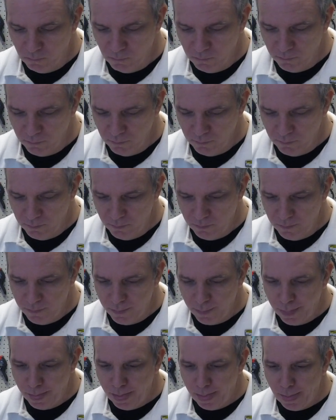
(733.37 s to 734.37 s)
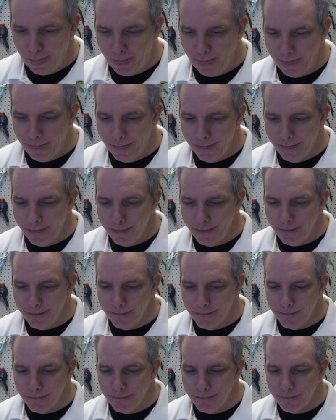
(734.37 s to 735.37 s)

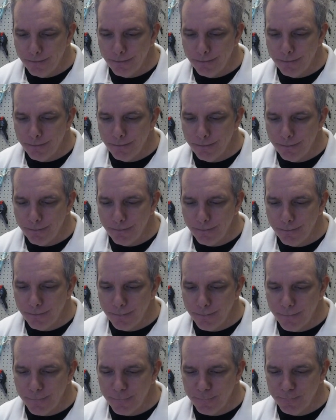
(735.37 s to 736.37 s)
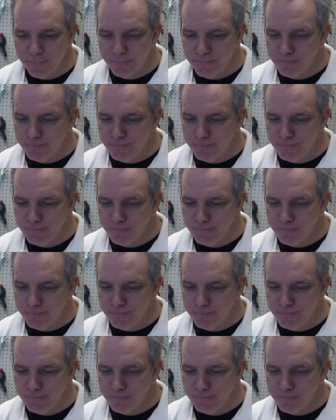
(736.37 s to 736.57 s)
[no speech]